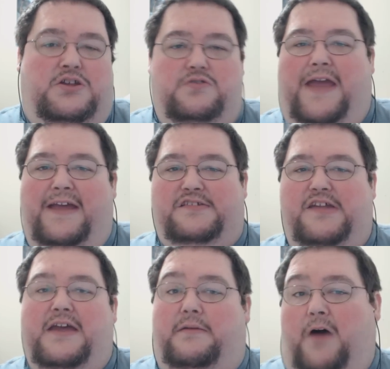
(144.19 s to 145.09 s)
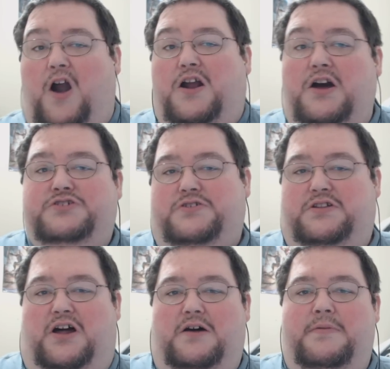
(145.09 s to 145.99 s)
You can't say our country
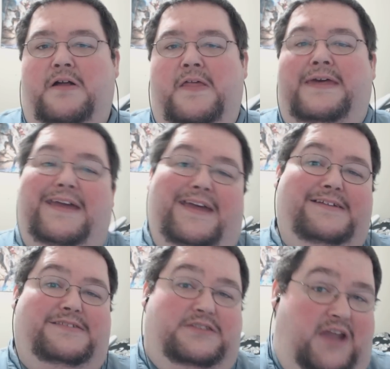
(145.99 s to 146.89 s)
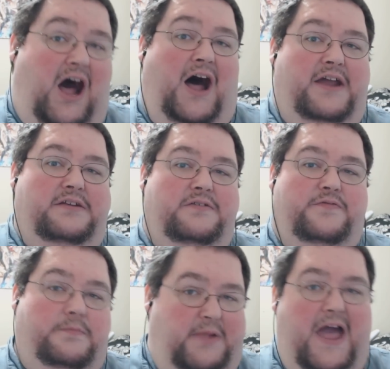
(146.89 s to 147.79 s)
club is not
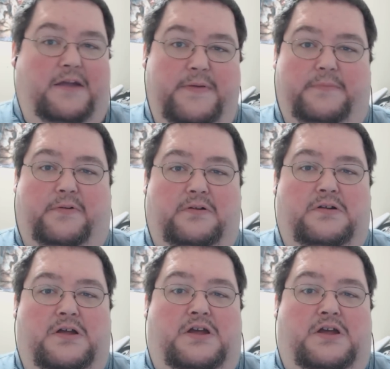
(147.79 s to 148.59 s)
for black people.